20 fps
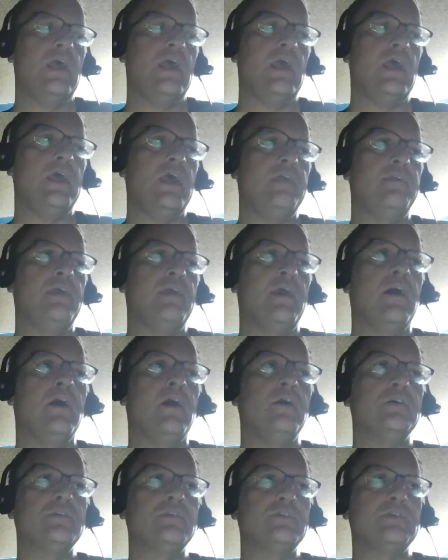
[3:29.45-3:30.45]
And they
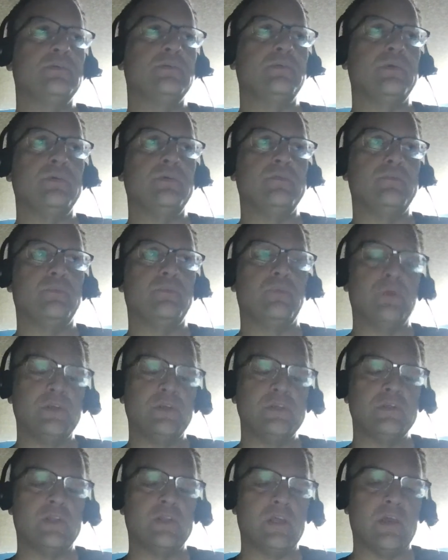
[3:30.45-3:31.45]
also, we
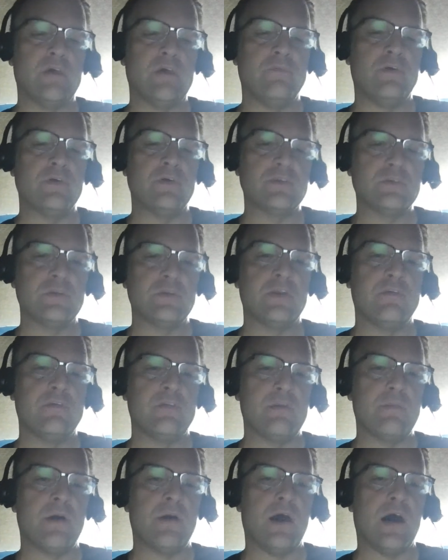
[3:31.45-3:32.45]
recently have also
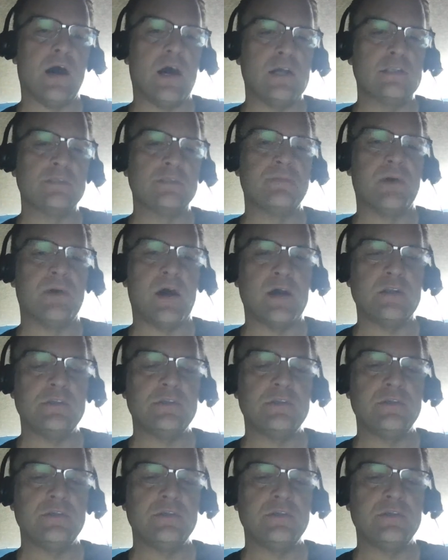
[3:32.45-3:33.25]
given them a hotspot